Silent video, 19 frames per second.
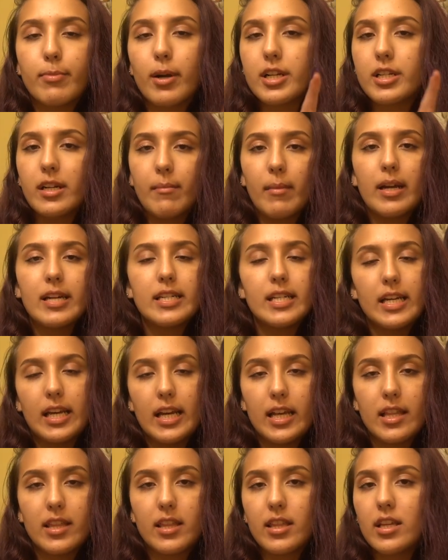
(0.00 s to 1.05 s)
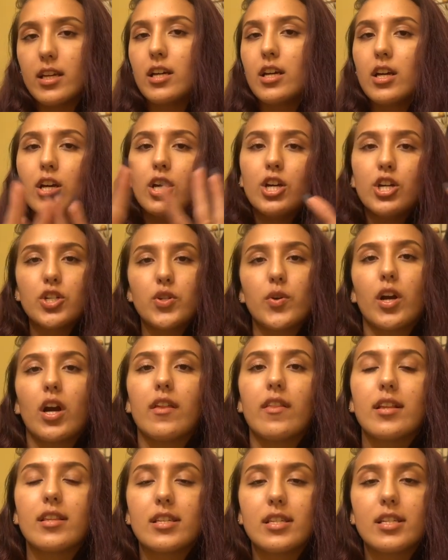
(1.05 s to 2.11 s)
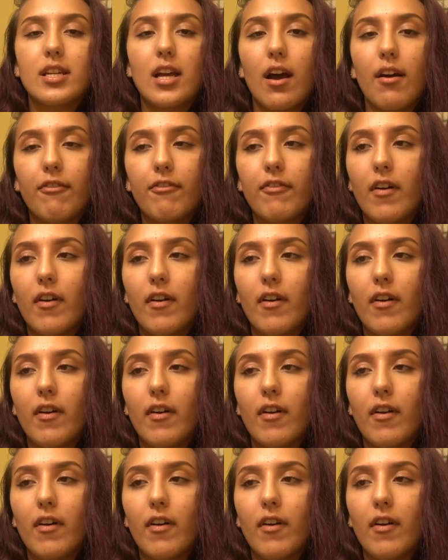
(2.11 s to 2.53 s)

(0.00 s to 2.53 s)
brushing my teeth, doing other stuff.